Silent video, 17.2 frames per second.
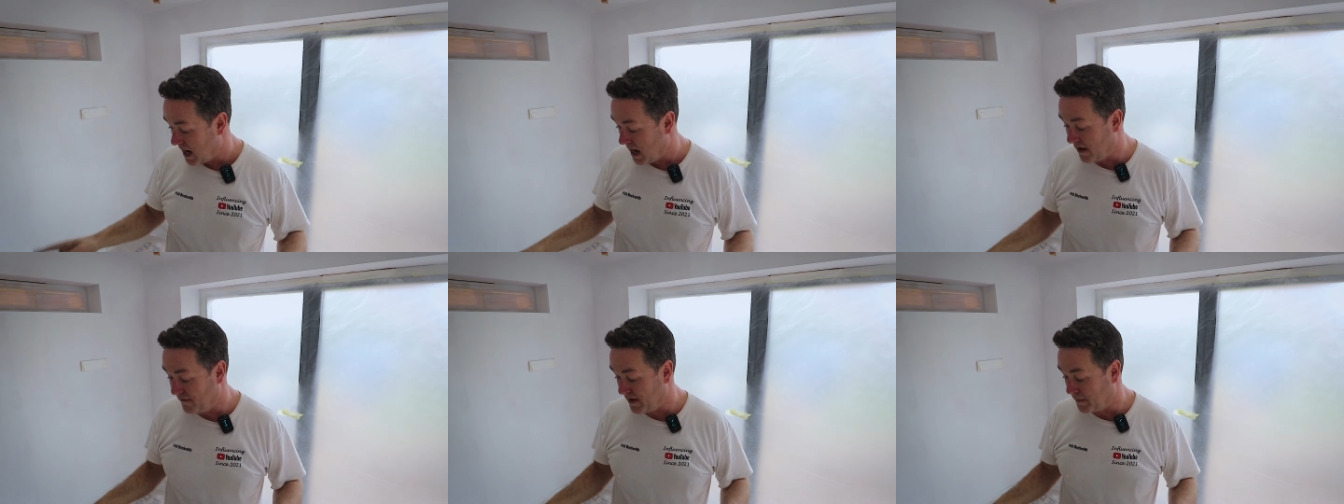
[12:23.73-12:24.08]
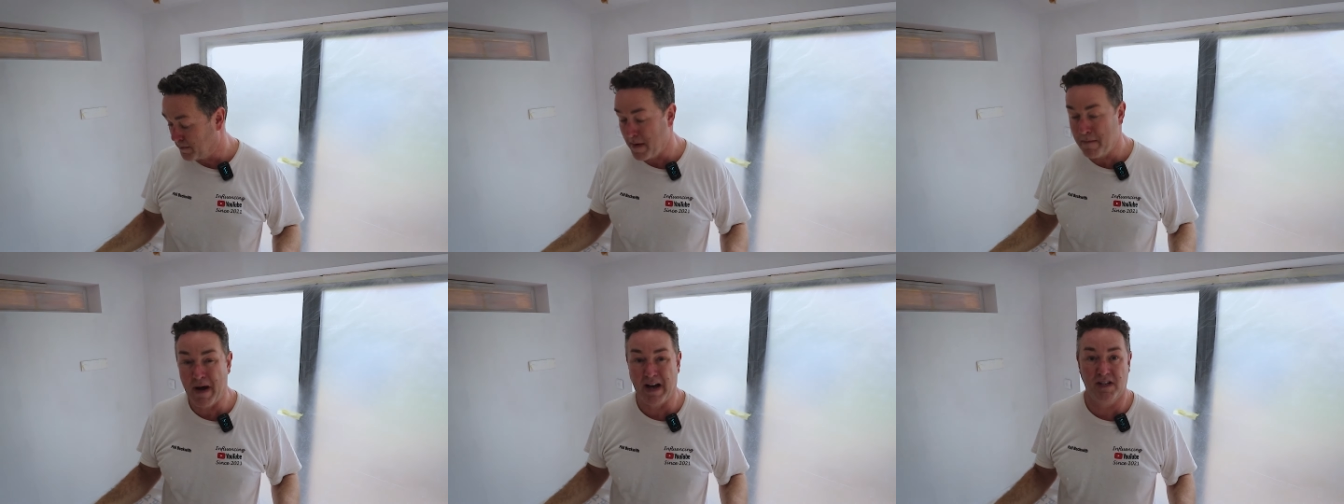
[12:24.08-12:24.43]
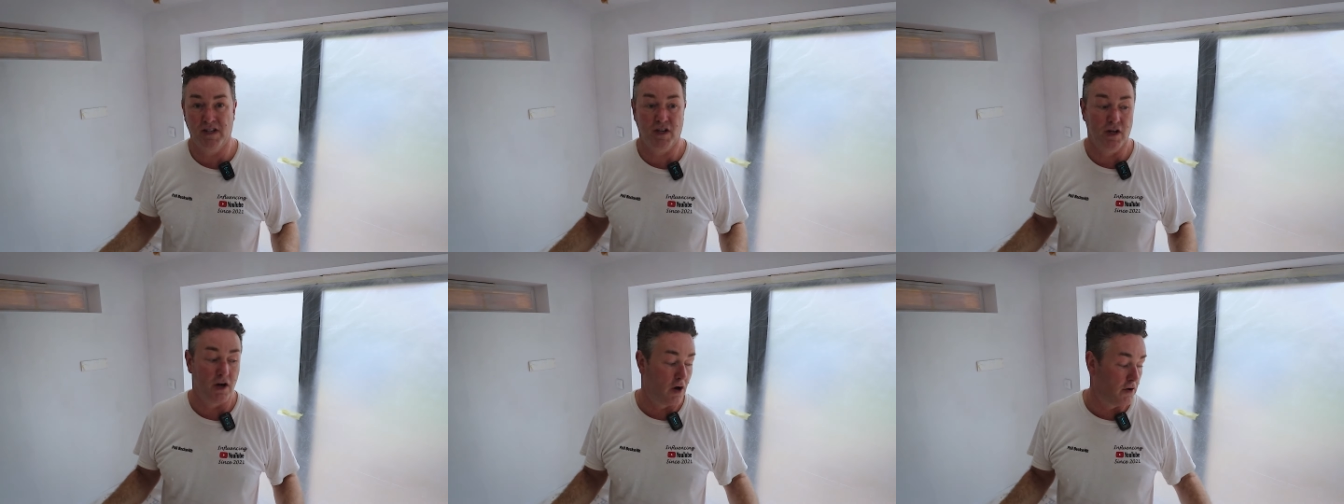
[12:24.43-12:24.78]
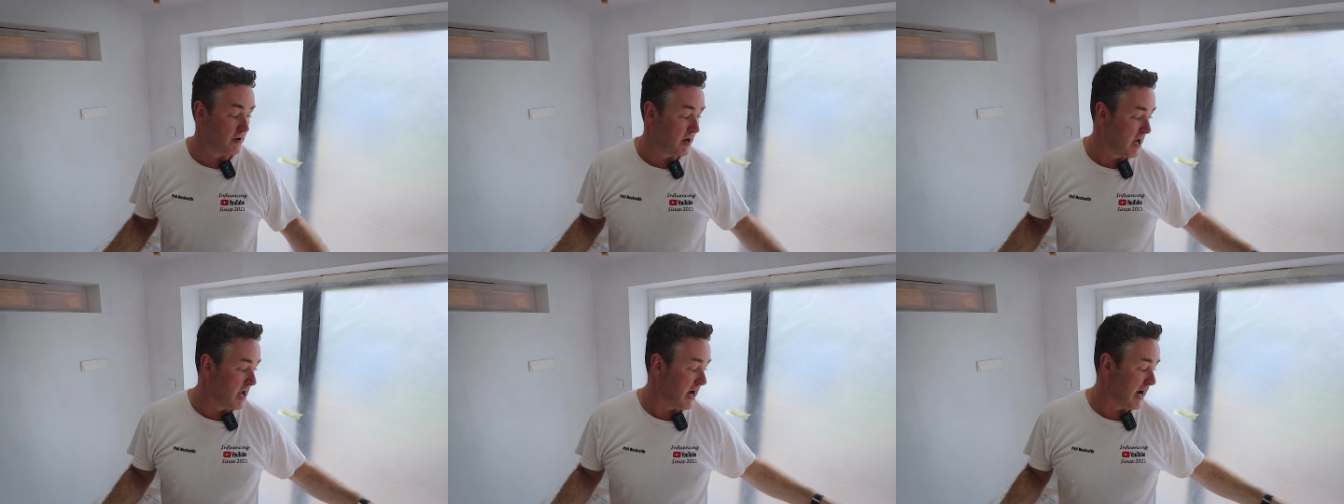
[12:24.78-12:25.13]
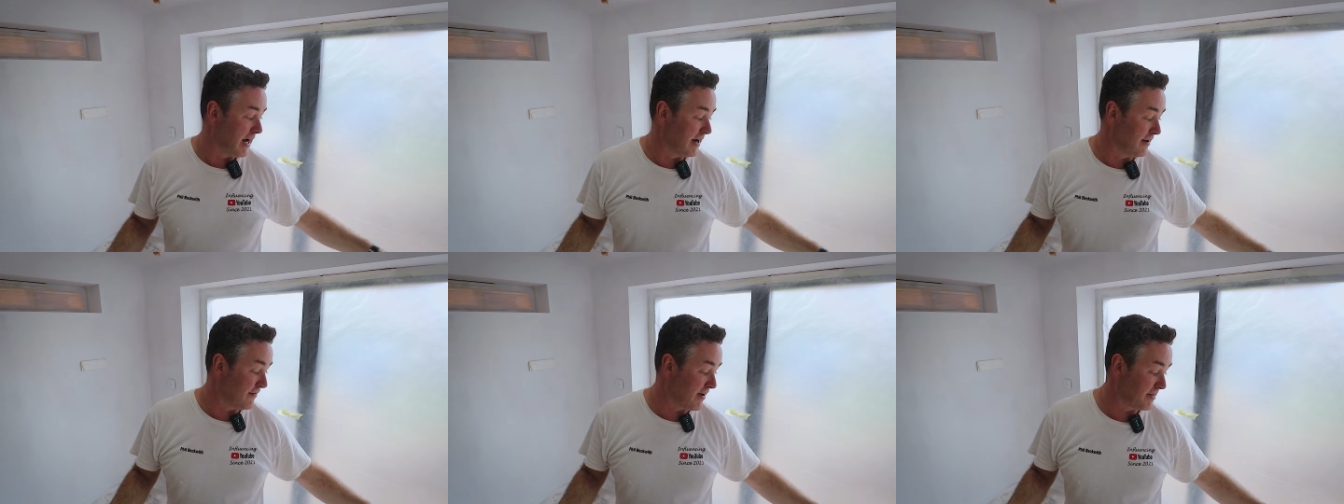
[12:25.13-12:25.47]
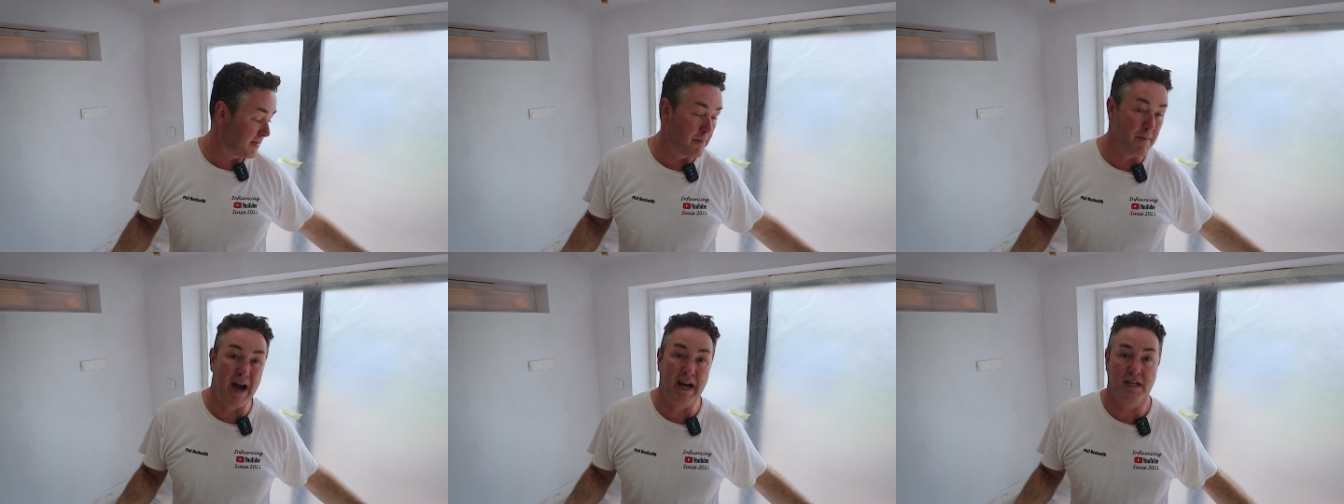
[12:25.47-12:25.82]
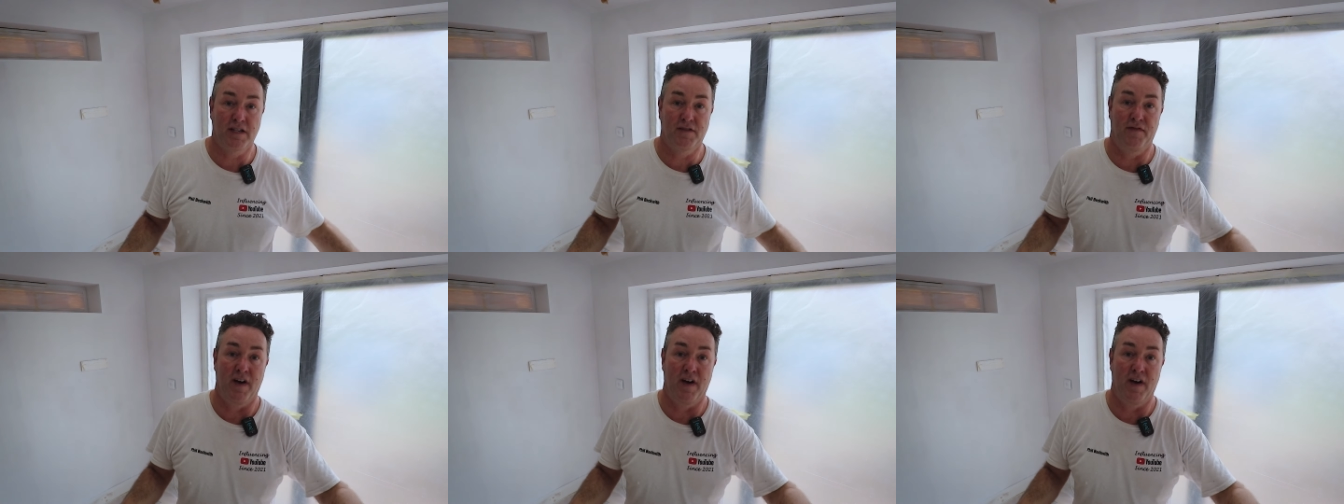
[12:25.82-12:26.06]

I've had my mask on and I've had the max